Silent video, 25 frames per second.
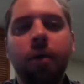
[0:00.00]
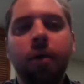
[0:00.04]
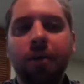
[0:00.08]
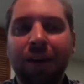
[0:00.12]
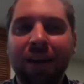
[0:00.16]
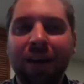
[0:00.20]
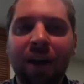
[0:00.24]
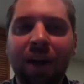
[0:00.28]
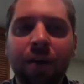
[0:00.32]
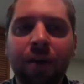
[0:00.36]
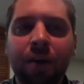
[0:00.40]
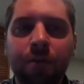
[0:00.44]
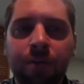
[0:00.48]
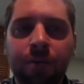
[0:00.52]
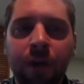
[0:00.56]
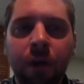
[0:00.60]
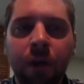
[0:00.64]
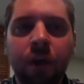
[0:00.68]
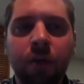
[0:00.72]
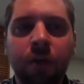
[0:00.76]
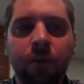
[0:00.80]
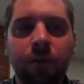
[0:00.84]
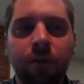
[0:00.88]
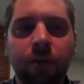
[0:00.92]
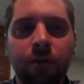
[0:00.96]
it had very
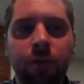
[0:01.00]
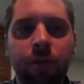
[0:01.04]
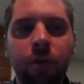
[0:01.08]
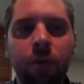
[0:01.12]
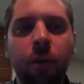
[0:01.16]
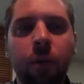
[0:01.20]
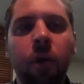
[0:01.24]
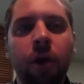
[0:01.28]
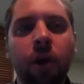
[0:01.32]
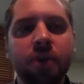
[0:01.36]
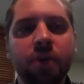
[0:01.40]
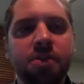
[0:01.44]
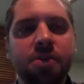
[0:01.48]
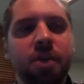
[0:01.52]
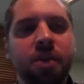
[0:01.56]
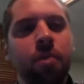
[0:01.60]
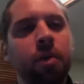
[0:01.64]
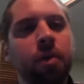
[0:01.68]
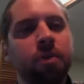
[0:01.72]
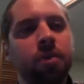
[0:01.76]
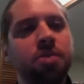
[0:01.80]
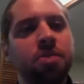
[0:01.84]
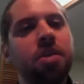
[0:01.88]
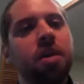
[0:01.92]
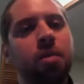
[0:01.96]
different viewpoints than
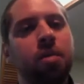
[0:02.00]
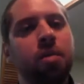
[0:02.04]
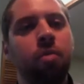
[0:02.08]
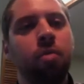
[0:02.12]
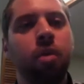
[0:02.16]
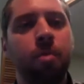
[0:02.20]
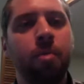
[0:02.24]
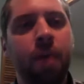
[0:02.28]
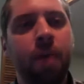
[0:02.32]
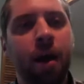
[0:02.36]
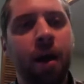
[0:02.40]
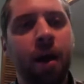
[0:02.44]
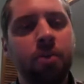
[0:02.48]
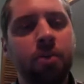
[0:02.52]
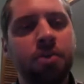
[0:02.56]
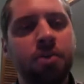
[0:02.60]
we've seen in more modern